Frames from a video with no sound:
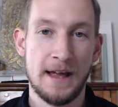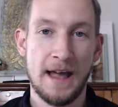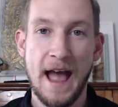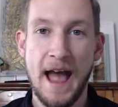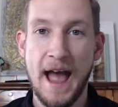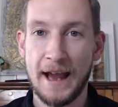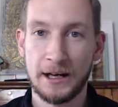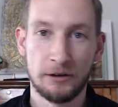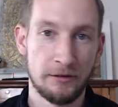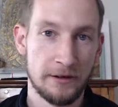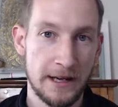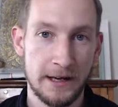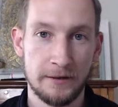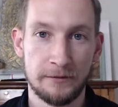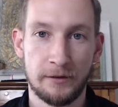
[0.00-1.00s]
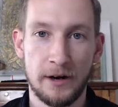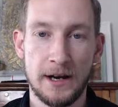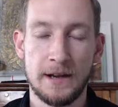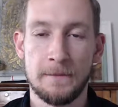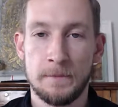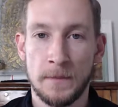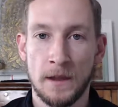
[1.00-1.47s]
ad creative,
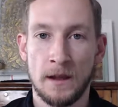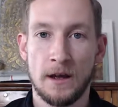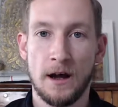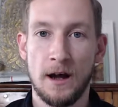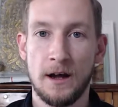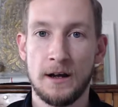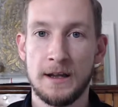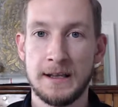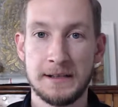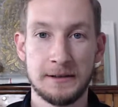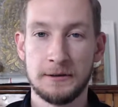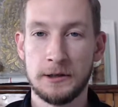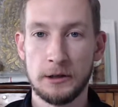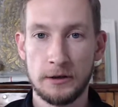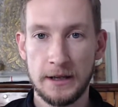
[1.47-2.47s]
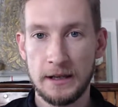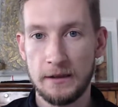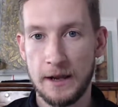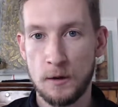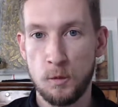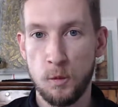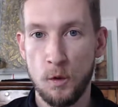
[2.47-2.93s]
right? It's literally
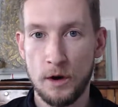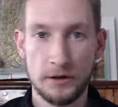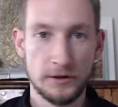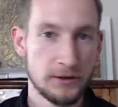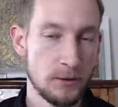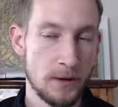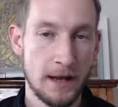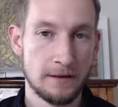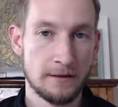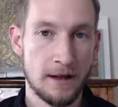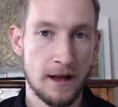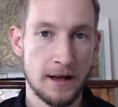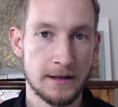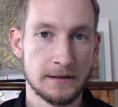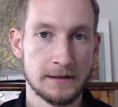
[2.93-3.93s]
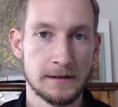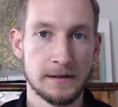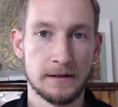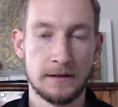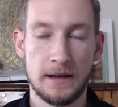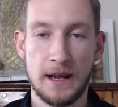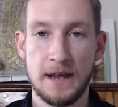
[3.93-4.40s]
like one or two headlines
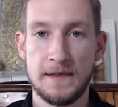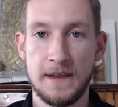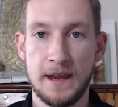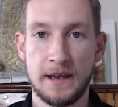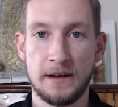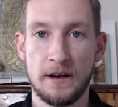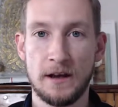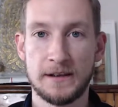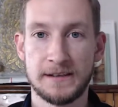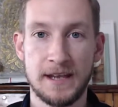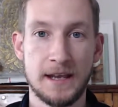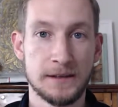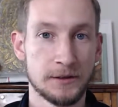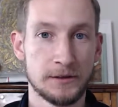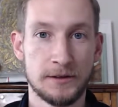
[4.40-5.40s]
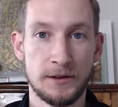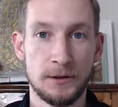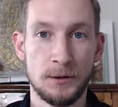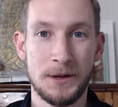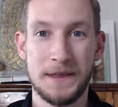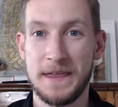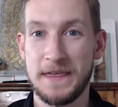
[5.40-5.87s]
and then a sentence or
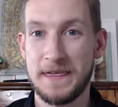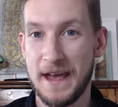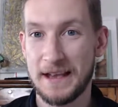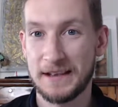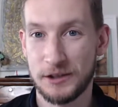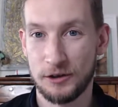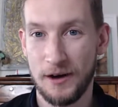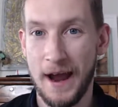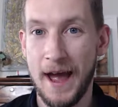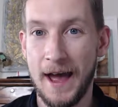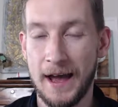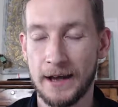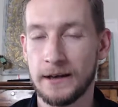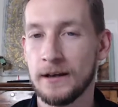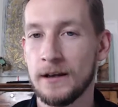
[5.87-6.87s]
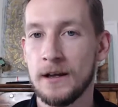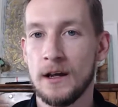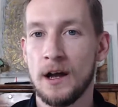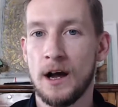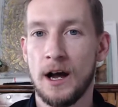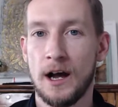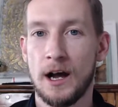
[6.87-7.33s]
two, and then that's your ad.
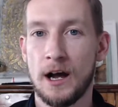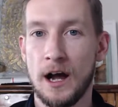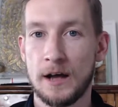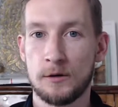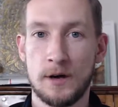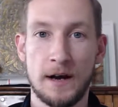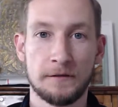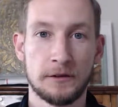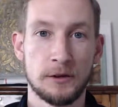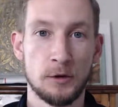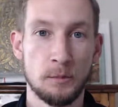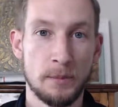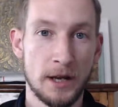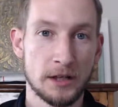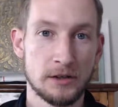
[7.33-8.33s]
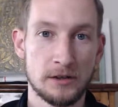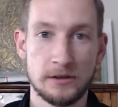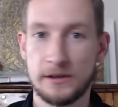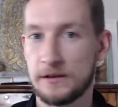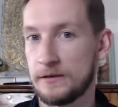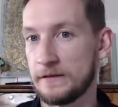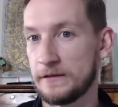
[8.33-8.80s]
I don't have to do pictures. I
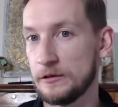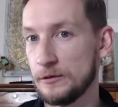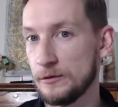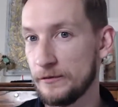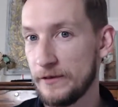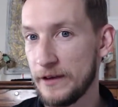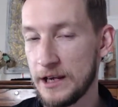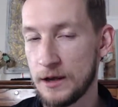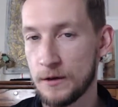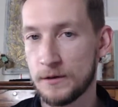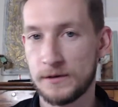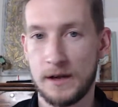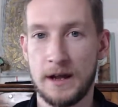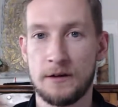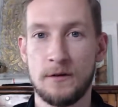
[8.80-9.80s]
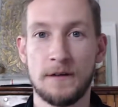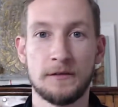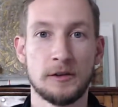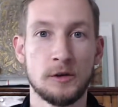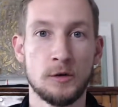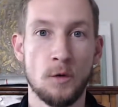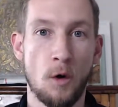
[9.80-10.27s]
don't have to do videos. I don't have to
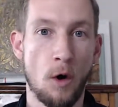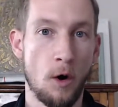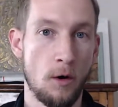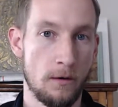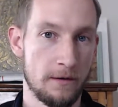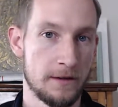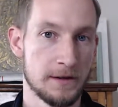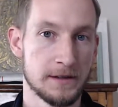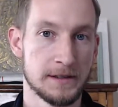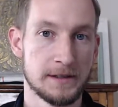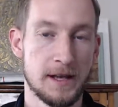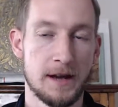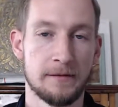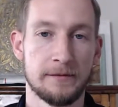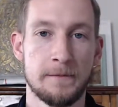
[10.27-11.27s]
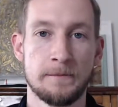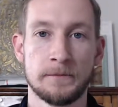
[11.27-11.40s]
do all of this stuff.